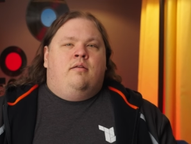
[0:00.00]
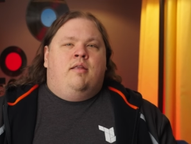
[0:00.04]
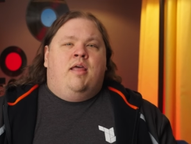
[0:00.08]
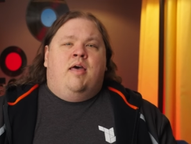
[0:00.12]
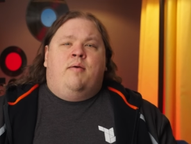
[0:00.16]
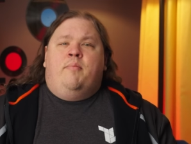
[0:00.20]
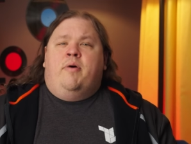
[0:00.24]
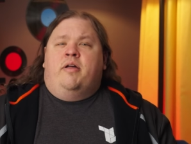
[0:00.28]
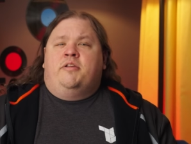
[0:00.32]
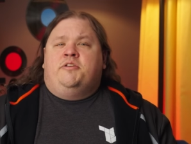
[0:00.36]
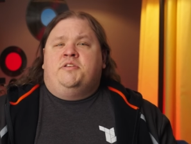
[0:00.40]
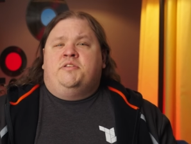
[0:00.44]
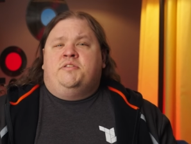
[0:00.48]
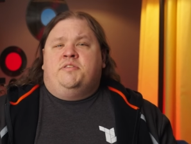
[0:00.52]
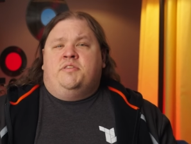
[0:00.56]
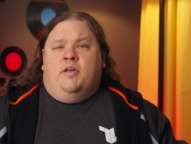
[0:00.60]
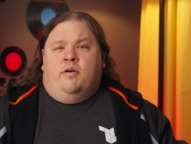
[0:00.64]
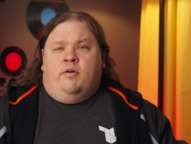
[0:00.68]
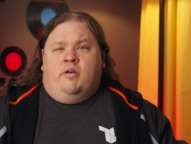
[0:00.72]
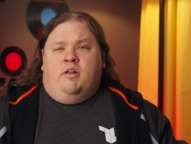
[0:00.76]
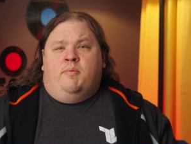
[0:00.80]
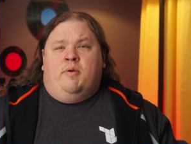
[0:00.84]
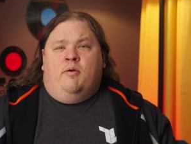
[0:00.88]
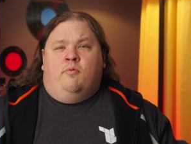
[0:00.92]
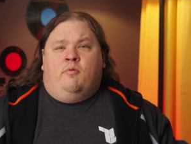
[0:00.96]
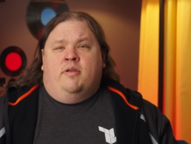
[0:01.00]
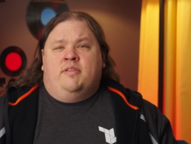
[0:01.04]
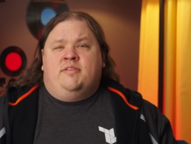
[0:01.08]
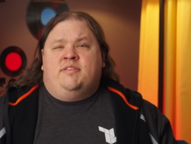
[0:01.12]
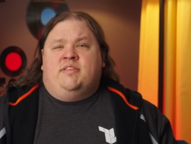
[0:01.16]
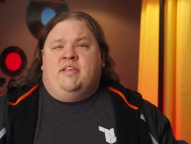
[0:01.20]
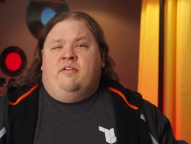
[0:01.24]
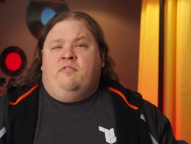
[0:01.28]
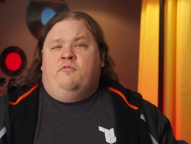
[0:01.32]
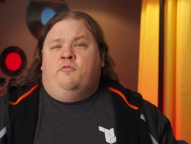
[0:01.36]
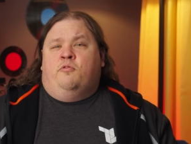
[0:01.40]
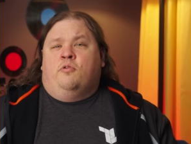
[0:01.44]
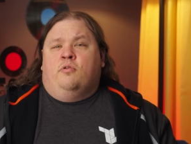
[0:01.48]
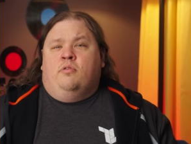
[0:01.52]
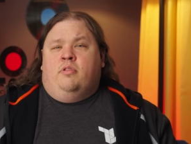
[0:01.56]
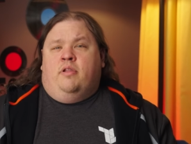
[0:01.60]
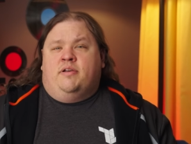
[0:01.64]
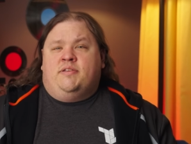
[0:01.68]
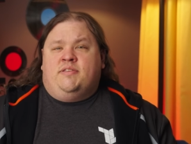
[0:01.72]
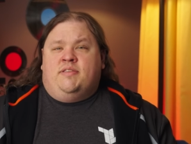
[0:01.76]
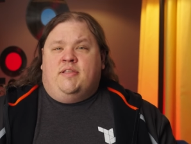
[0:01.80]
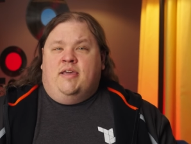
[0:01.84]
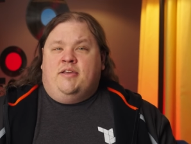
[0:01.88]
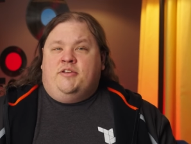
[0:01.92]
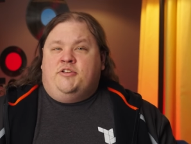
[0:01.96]
Not much is known about what Zen 4
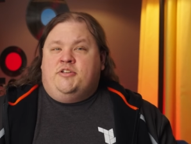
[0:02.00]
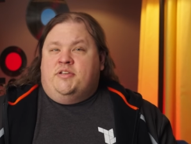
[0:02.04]
looks like